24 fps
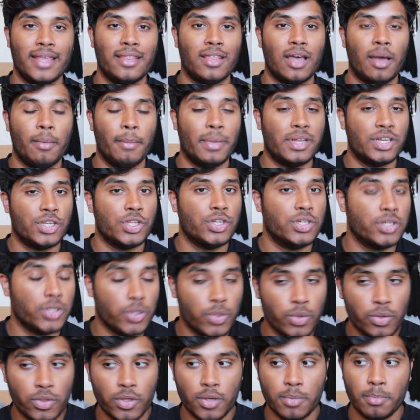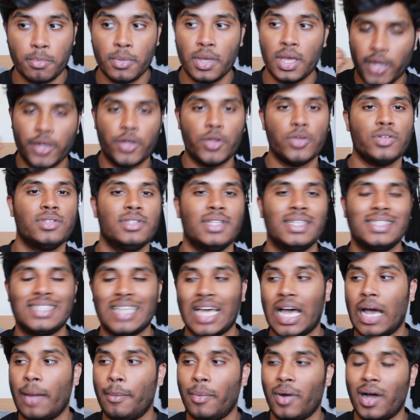that I'm meant to do them, and using this
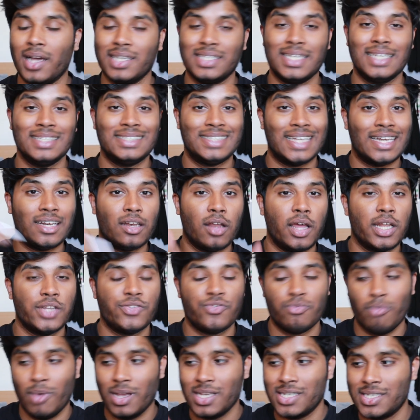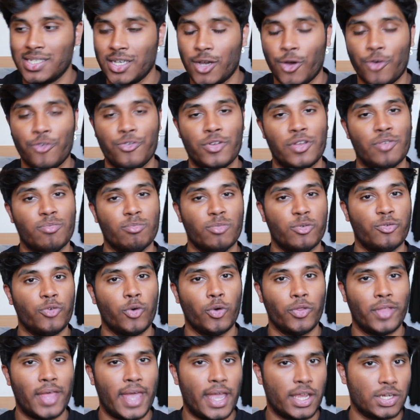app I set deadlines for myself even
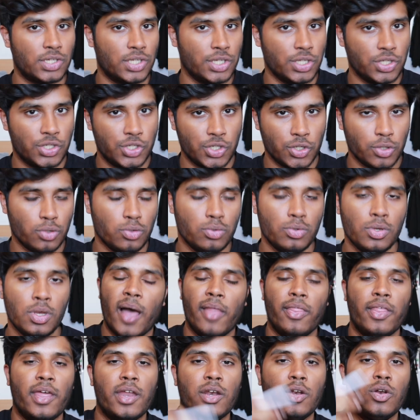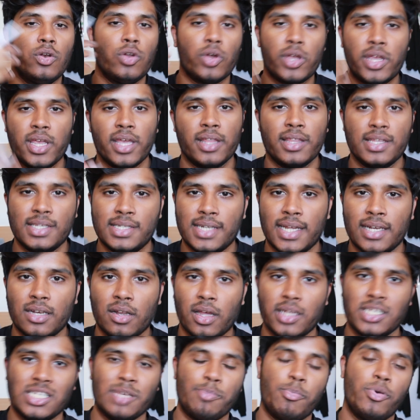before they're actually due, and then looking at these
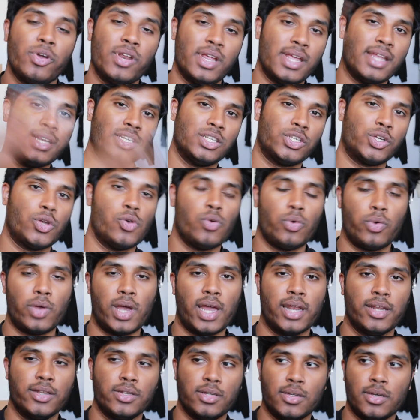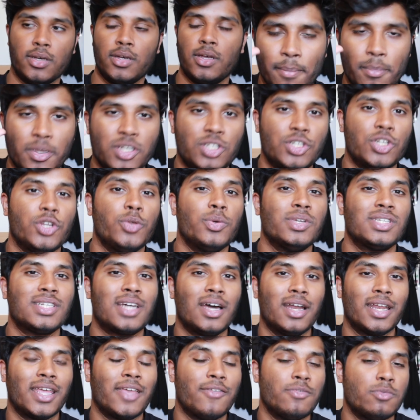deadlines I put it into Google Calendar. But Todoist
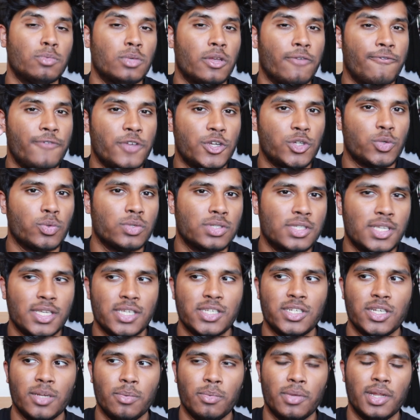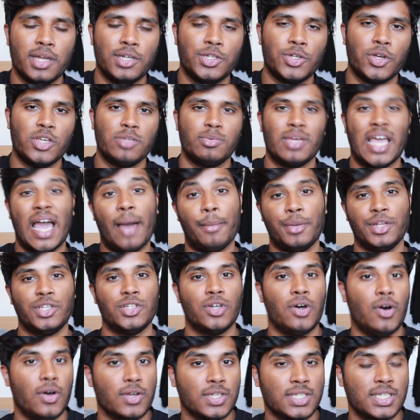kind of gives me a visual system and shows me how many
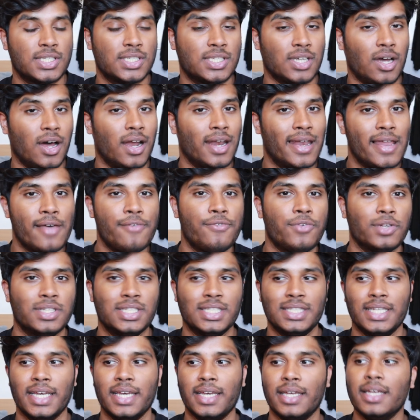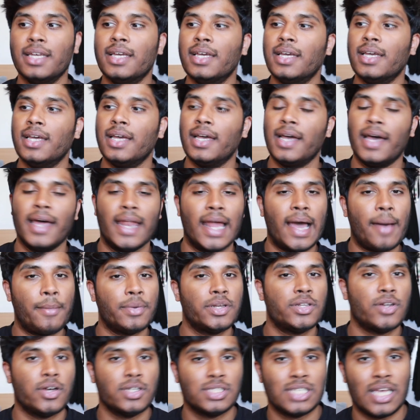tasks are left for today and how many
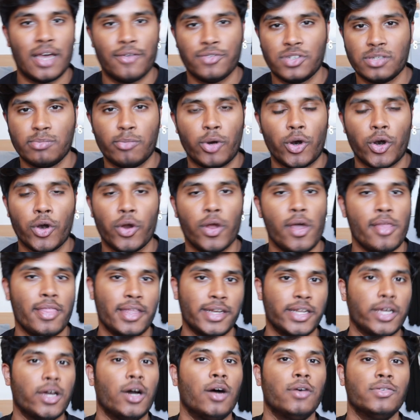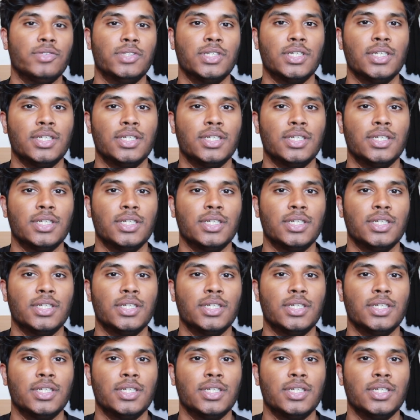tasks I have tomorrow and the day after.